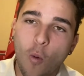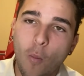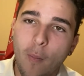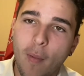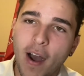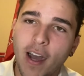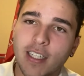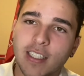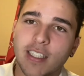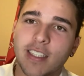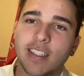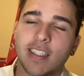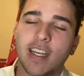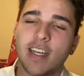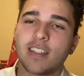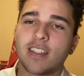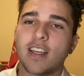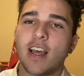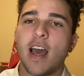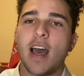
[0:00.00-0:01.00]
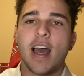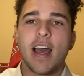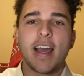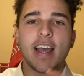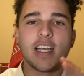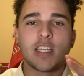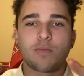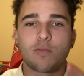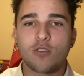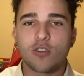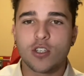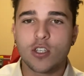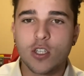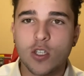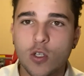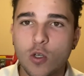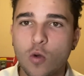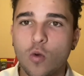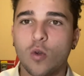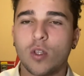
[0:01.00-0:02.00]
much, is because his
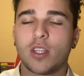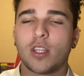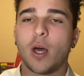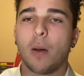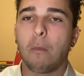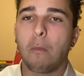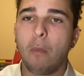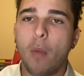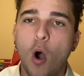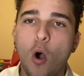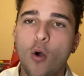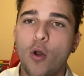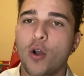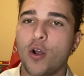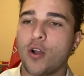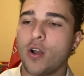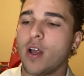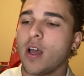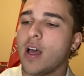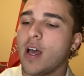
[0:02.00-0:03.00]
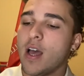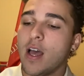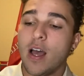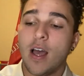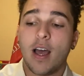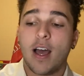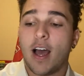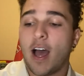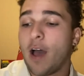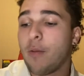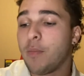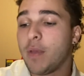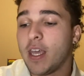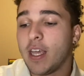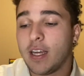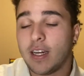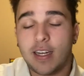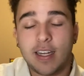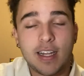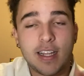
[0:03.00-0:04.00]
pursuit, the motor. I
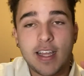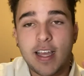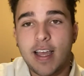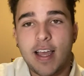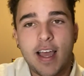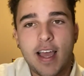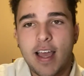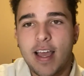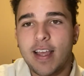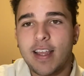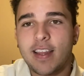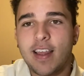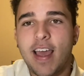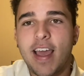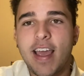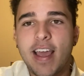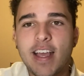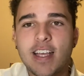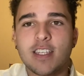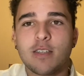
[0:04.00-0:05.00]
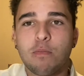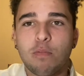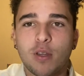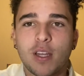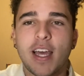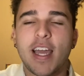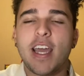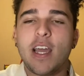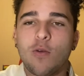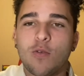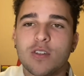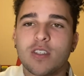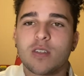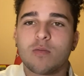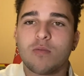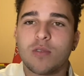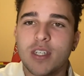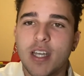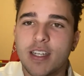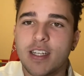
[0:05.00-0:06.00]
mean, he's playing with
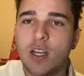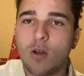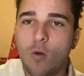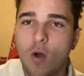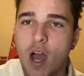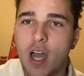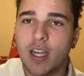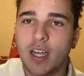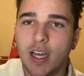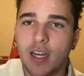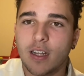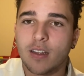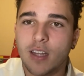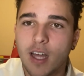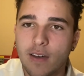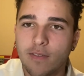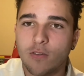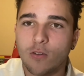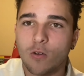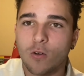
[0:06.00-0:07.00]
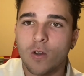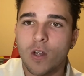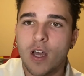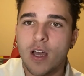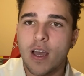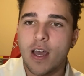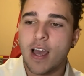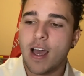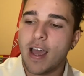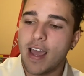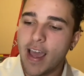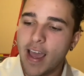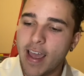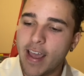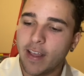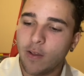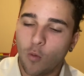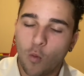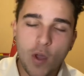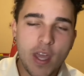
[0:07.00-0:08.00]
some J.J. Watt kind of level
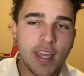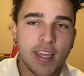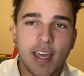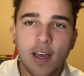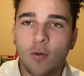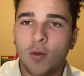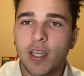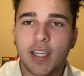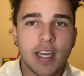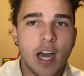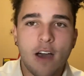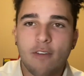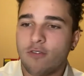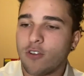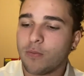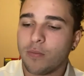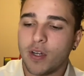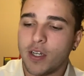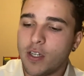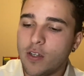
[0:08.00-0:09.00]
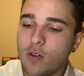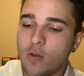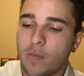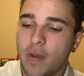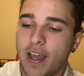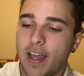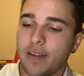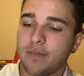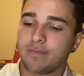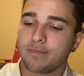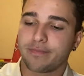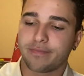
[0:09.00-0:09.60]
week in, week out for Purdue, man.